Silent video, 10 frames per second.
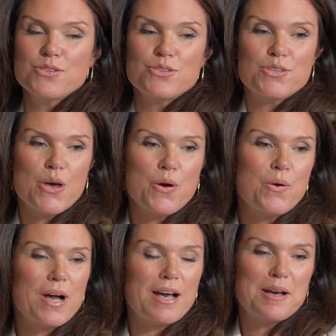
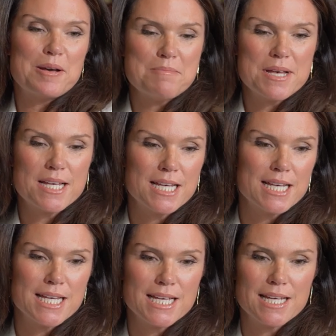So
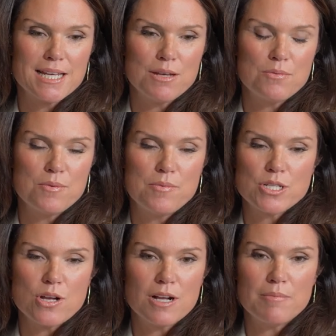when
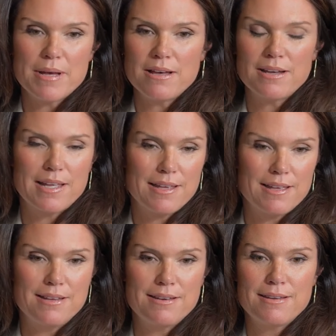we talk about,
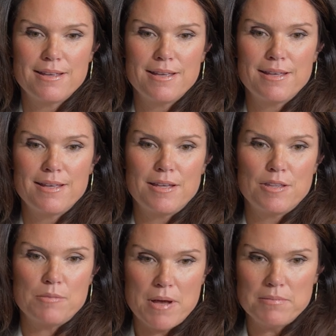again,
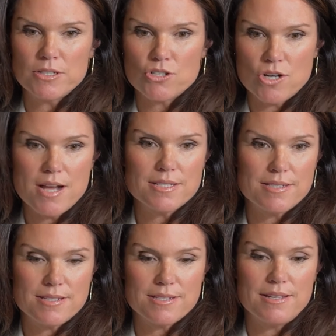the public
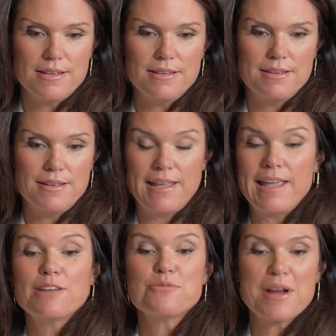trust
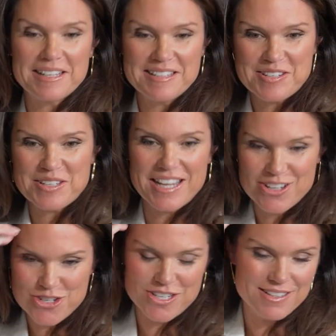and
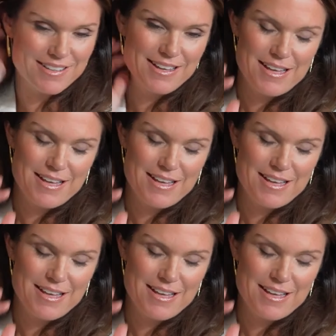reconciliation,